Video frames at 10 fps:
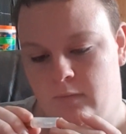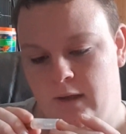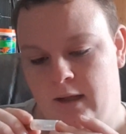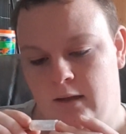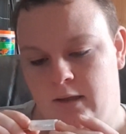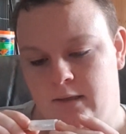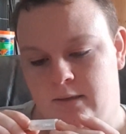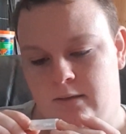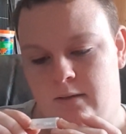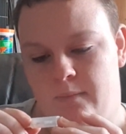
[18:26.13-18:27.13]

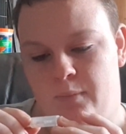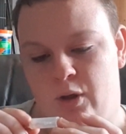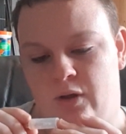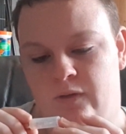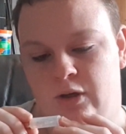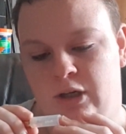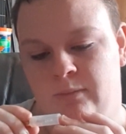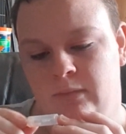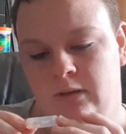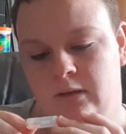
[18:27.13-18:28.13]
Ellis
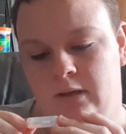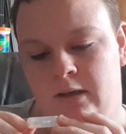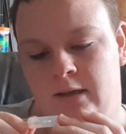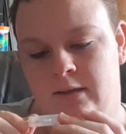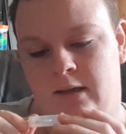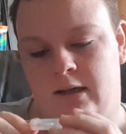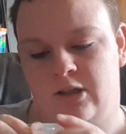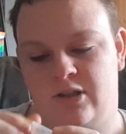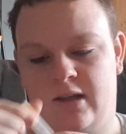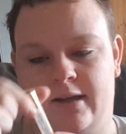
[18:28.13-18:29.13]
perfume. It is like
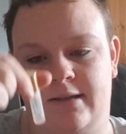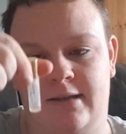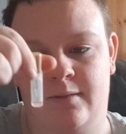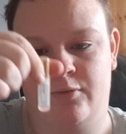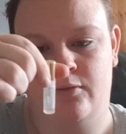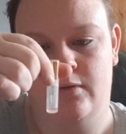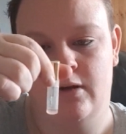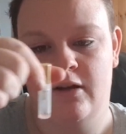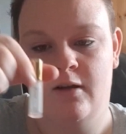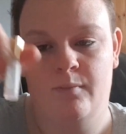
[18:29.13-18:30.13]
just like a sample,
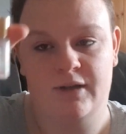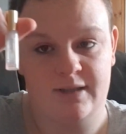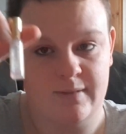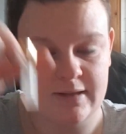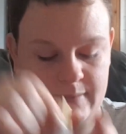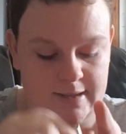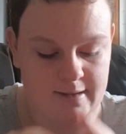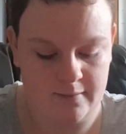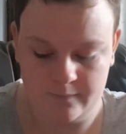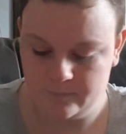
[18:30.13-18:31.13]
but it smells amazing.